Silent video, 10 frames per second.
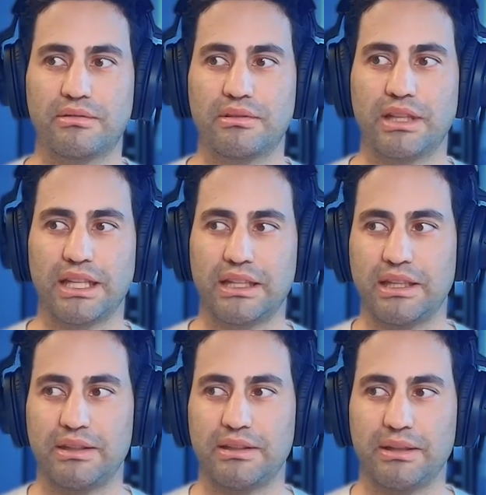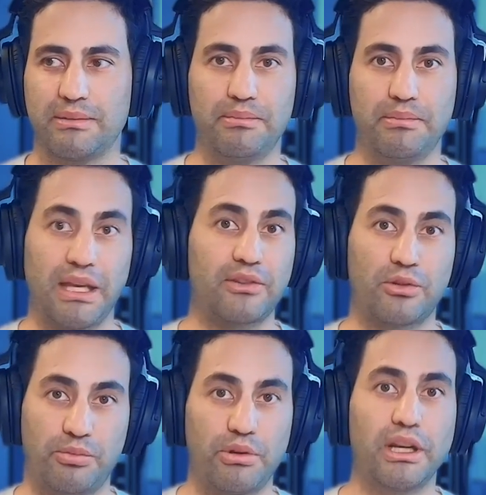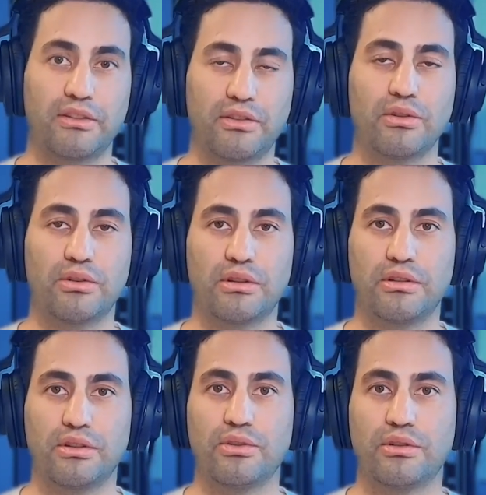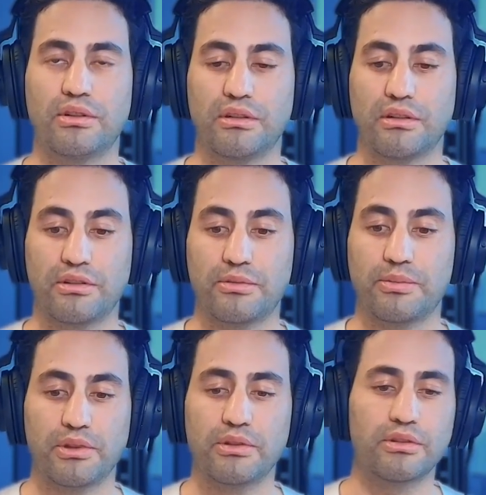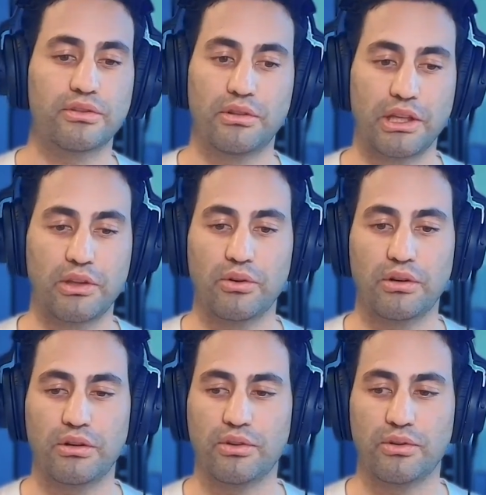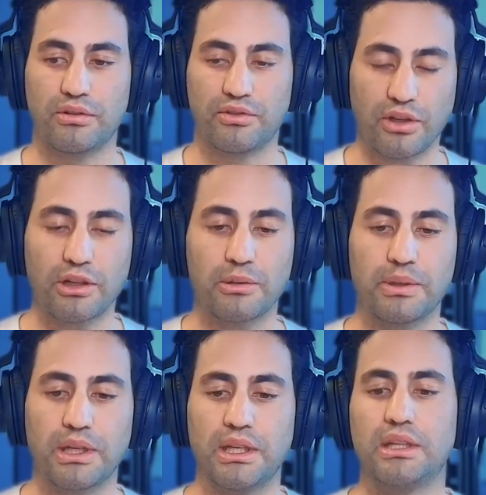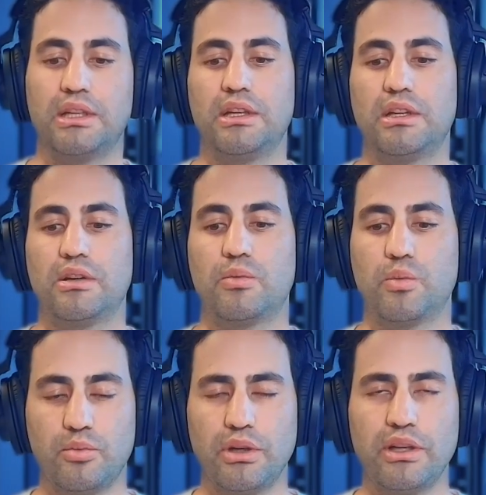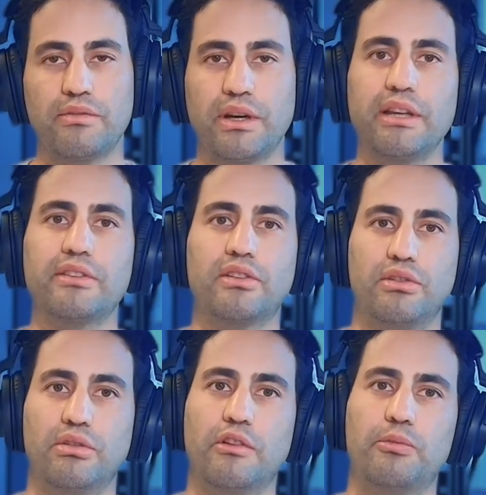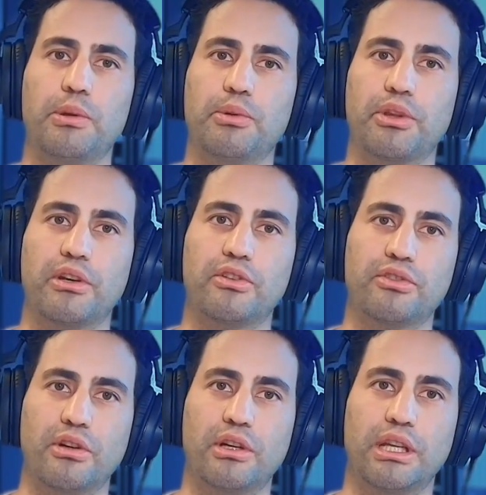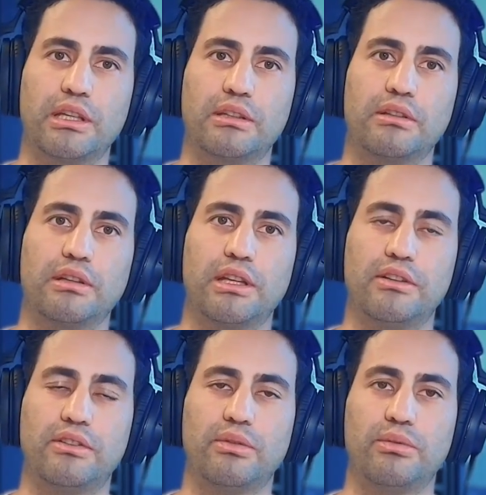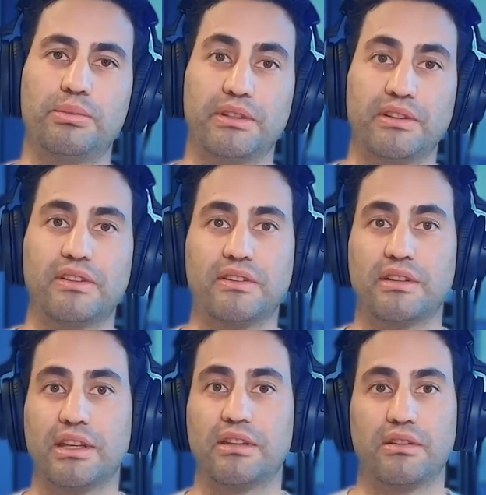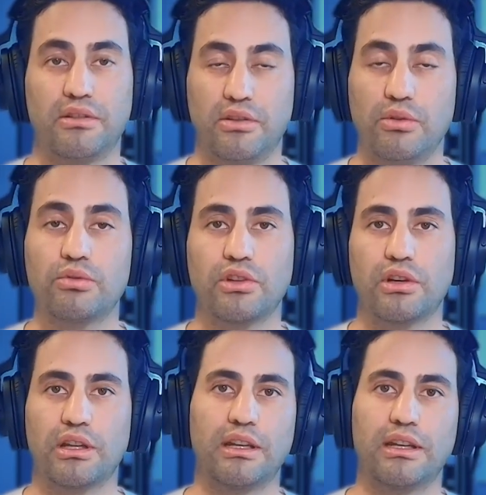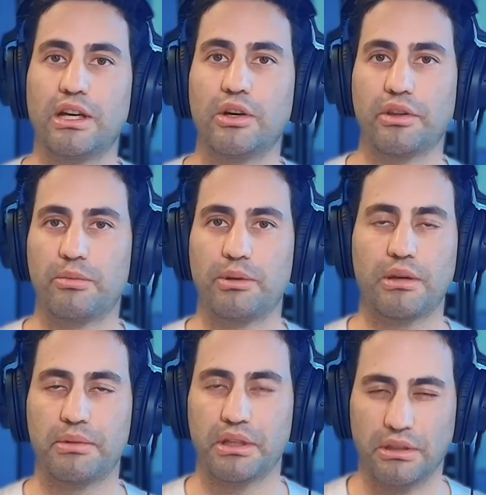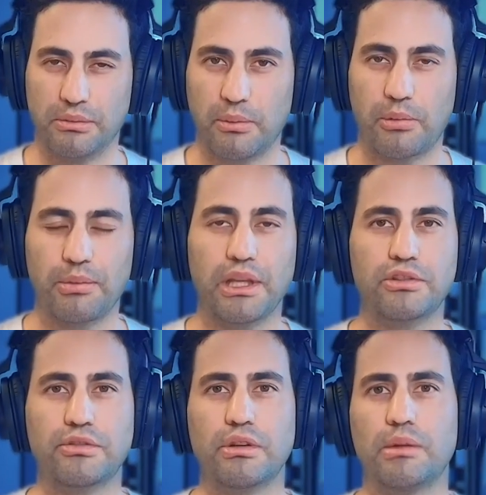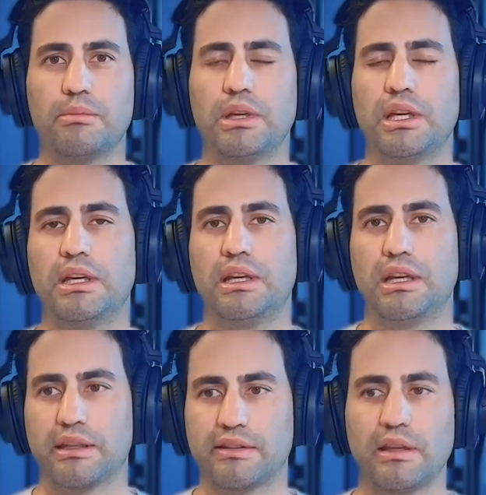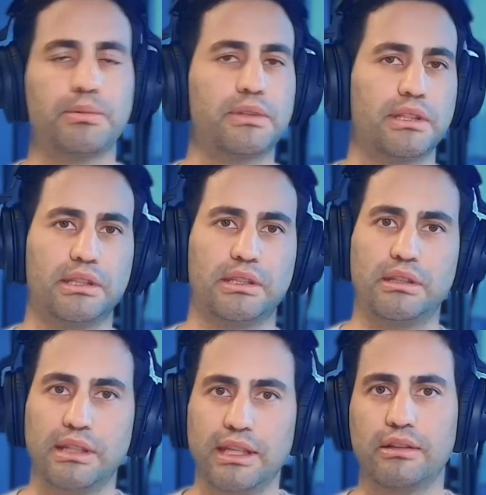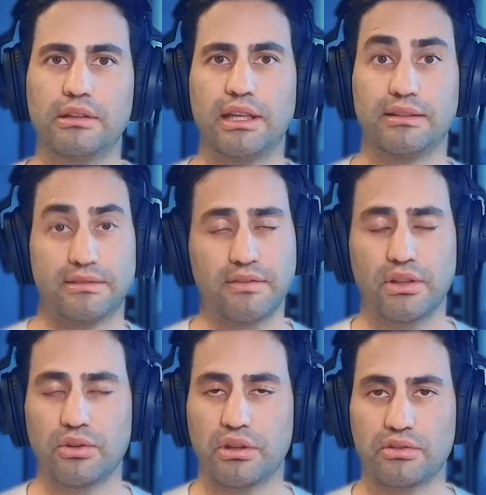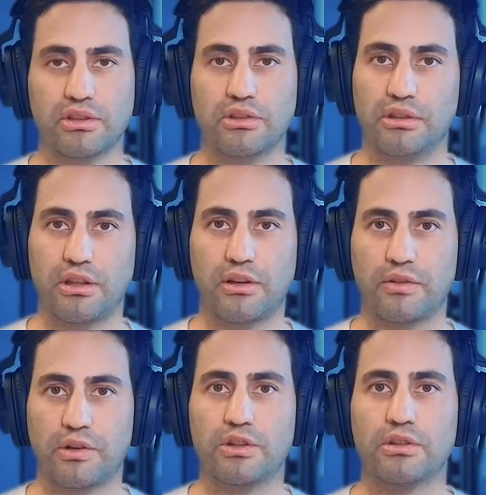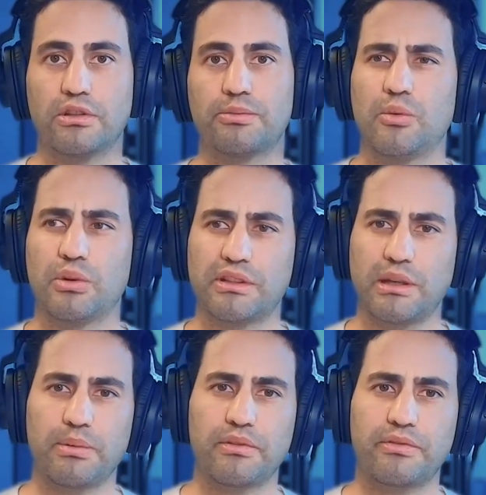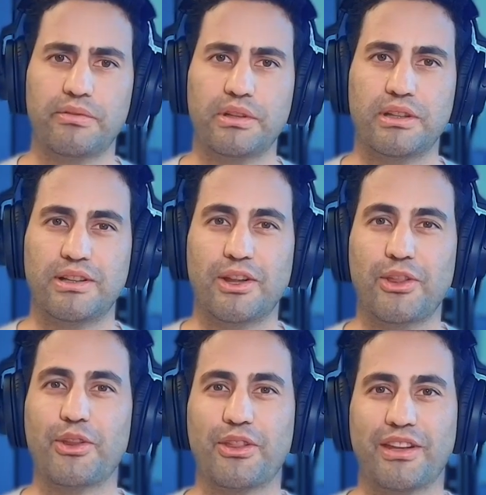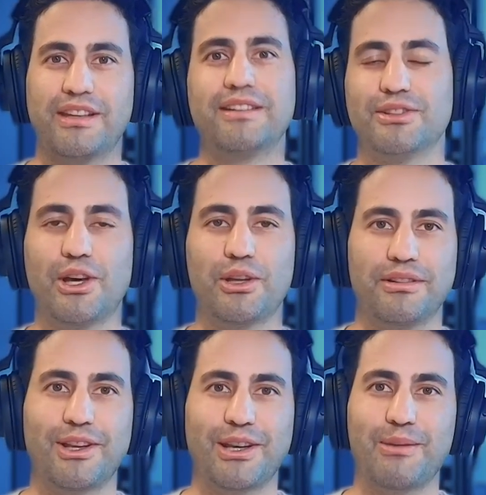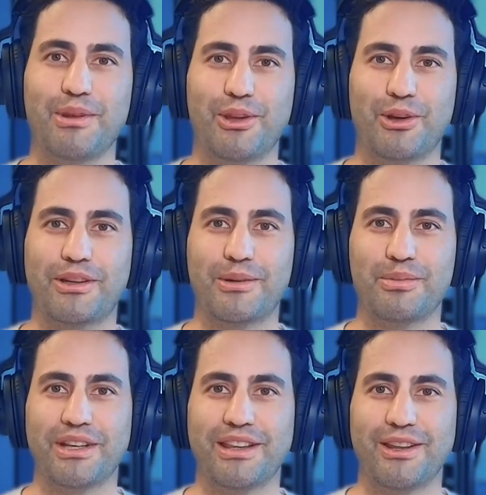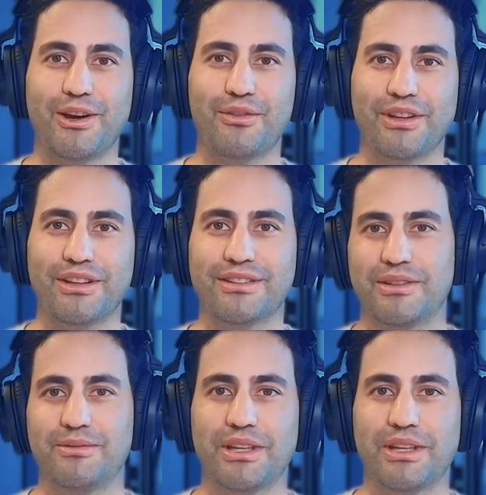it makes or breaks your entrepreneurs, like your startup. What advice could you give people that are starting into businesses like you started and now they're becoming a little bit more mainstream, accepted, legalized, even though there's still a lot of hurdles? What type of, other than not naming your company the obvious, what